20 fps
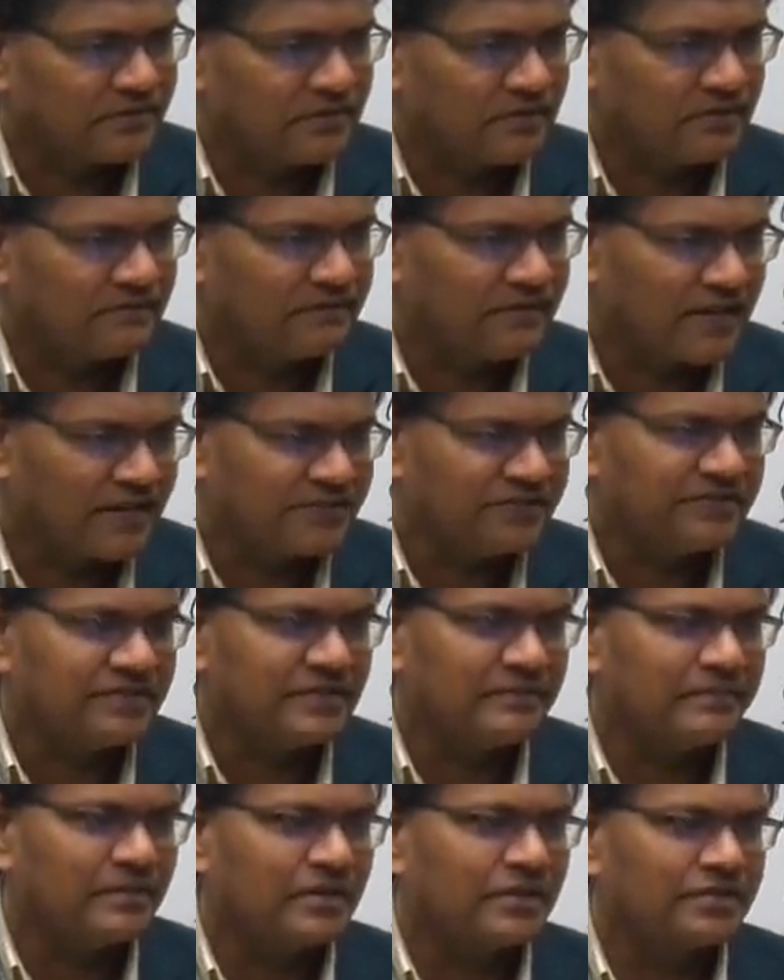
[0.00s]
So for
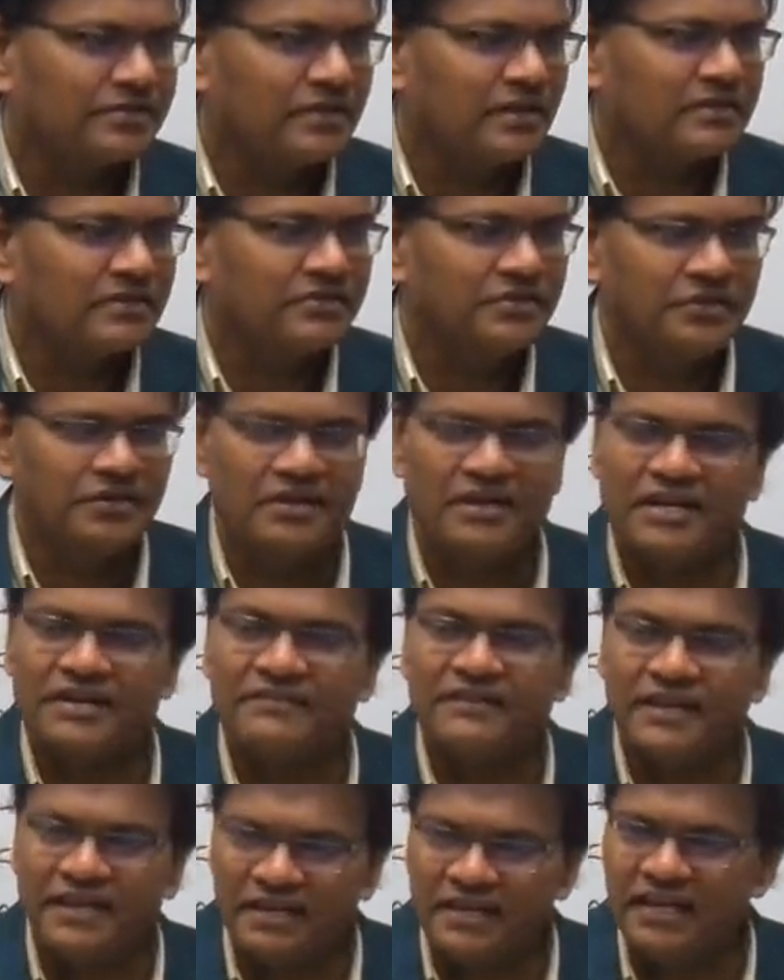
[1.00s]
existing projects also you don't
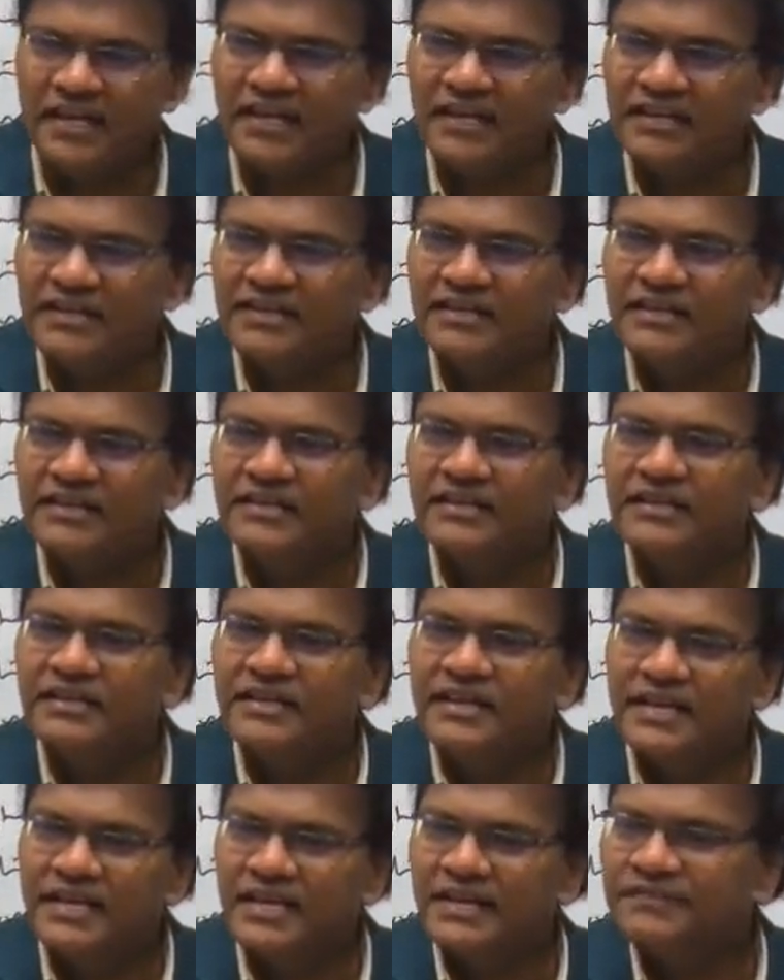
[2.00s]
require any,
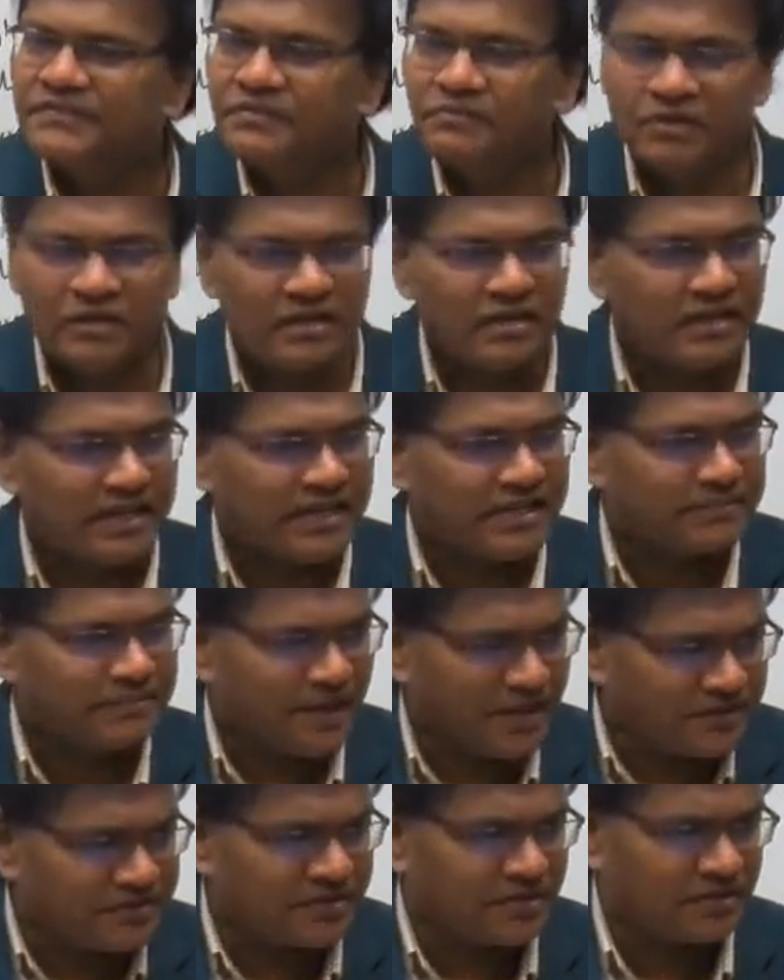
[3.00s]
if you want
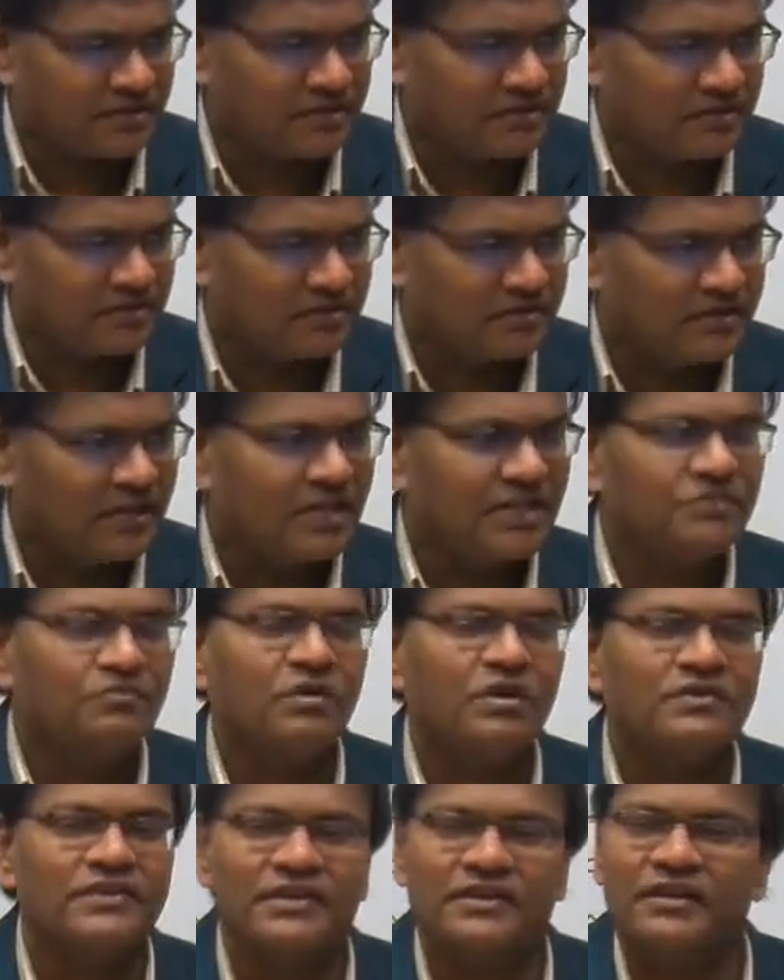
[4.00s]
expansion, that
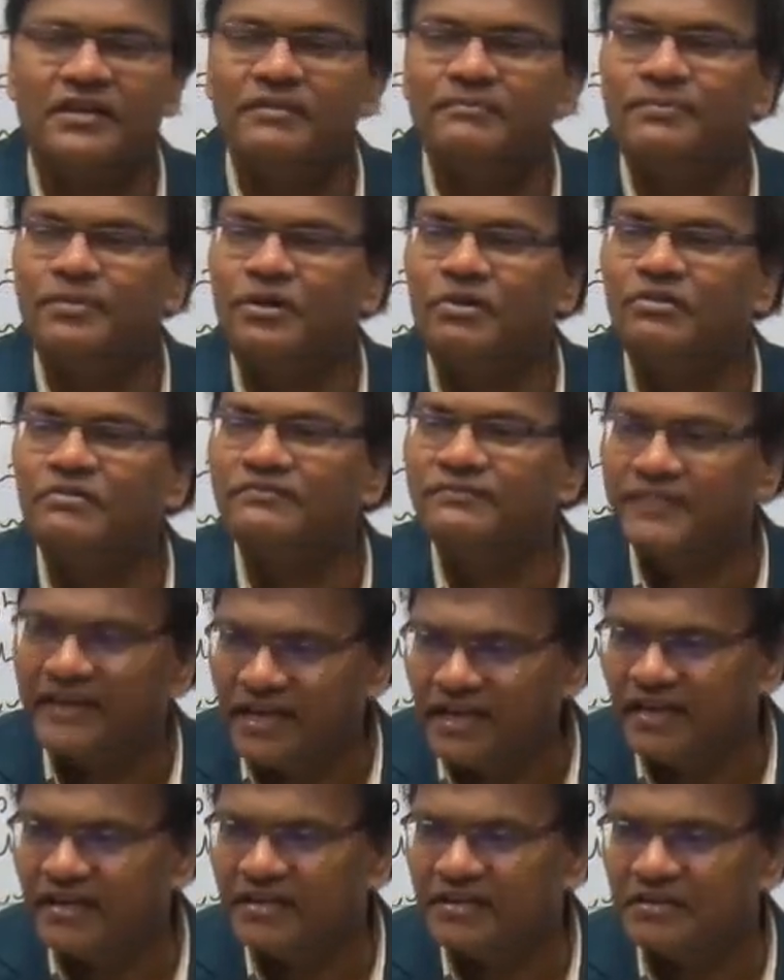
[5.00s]
is what we call
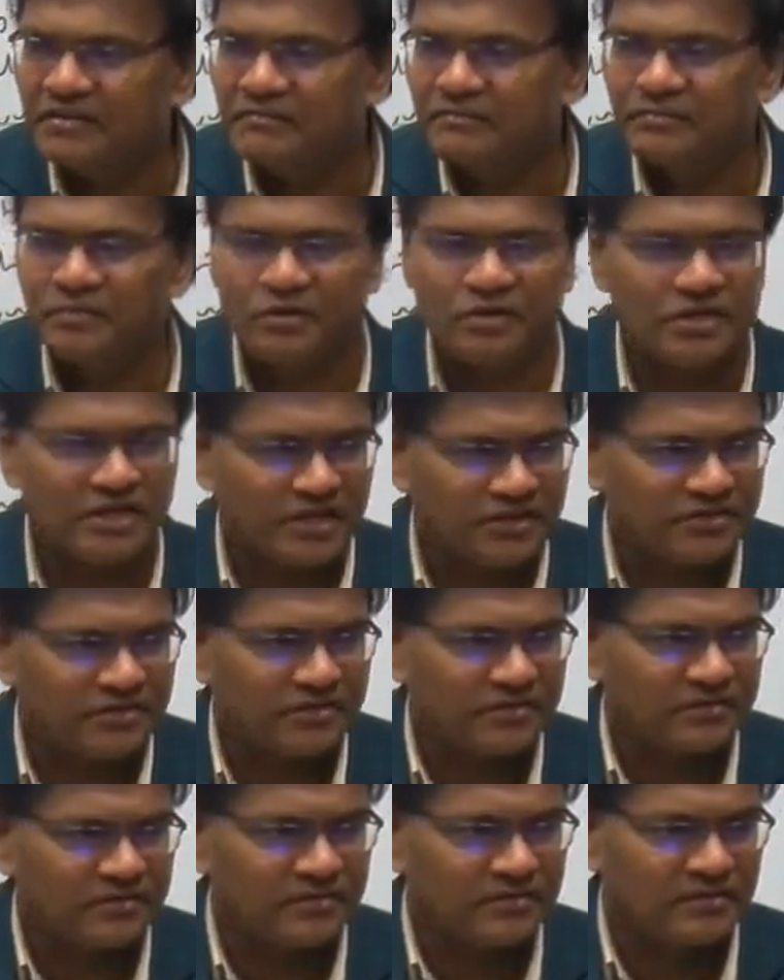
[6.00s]
brownfield
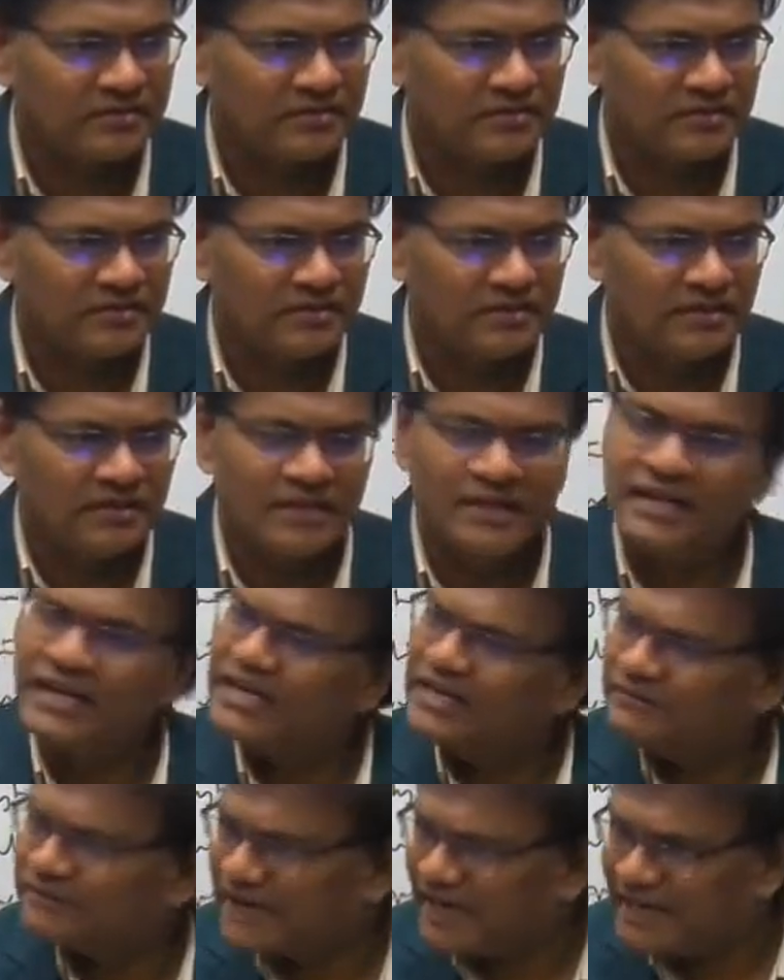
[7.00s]
projects.
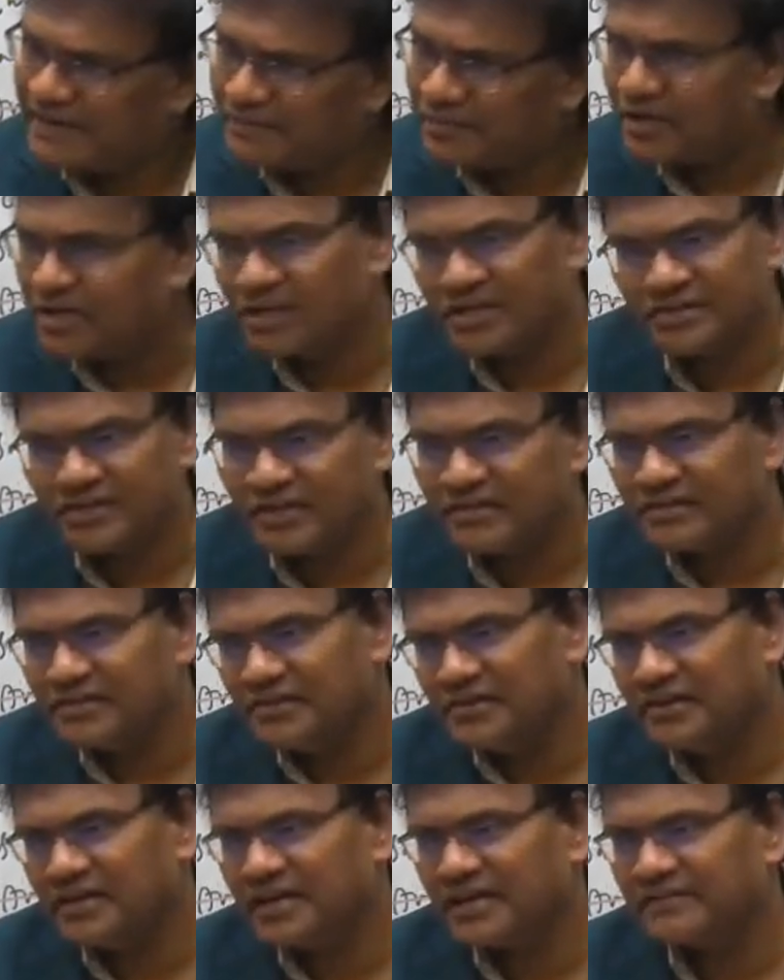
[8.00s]
Greenfield projects
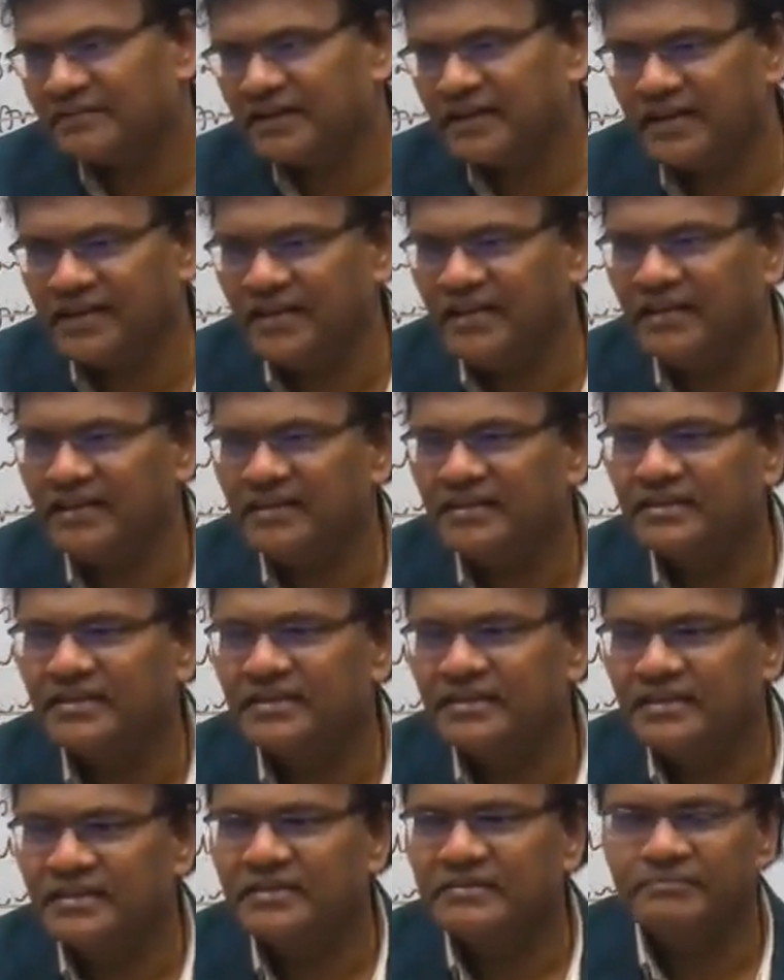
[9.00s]
also you don't require any
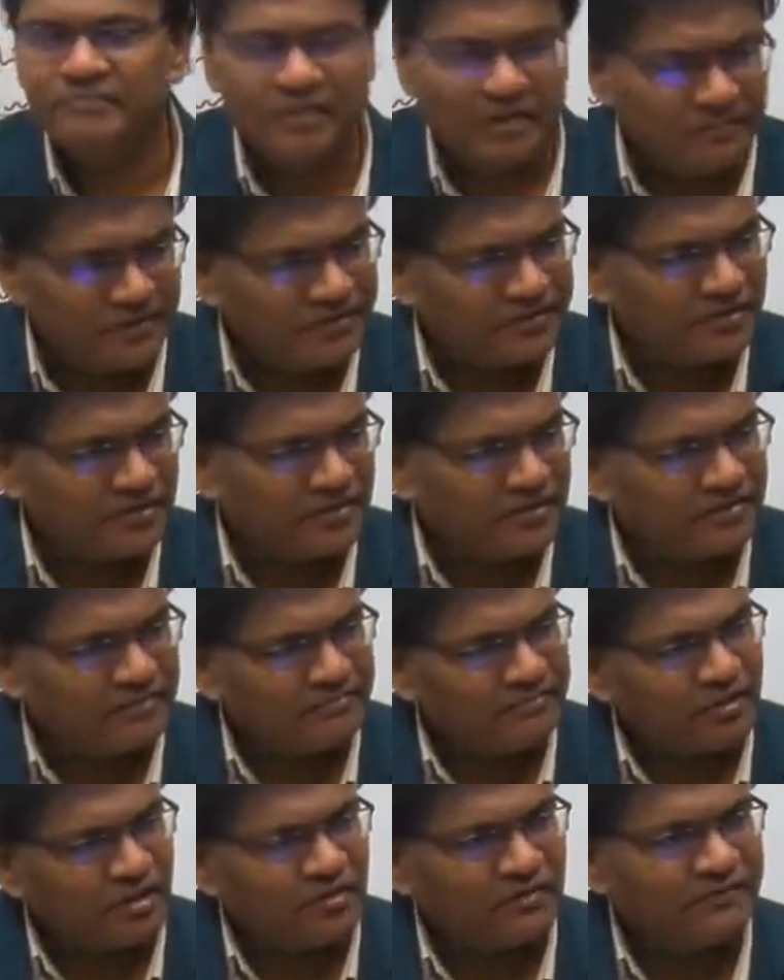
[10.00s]

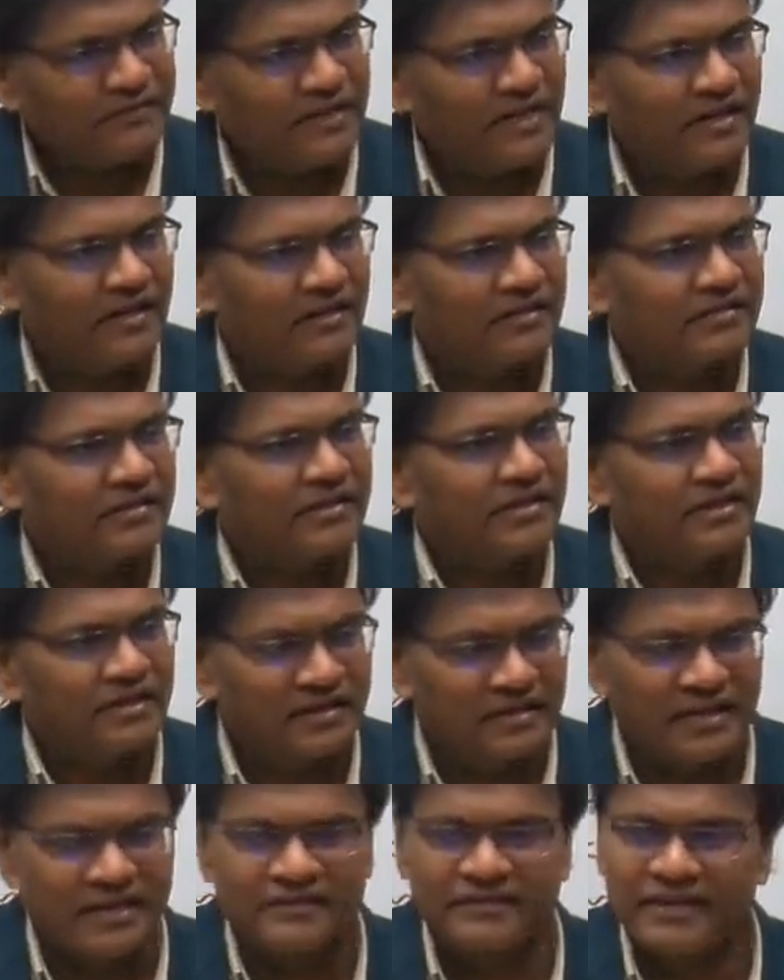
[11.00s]
permission, brownfield also
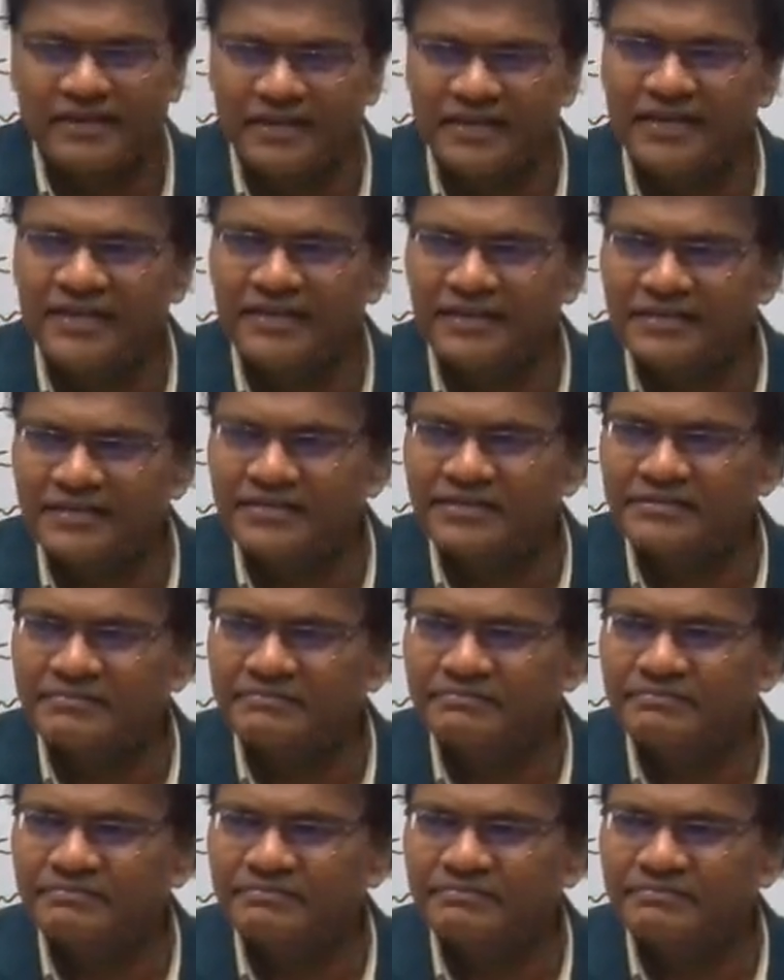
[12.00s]
you don't require any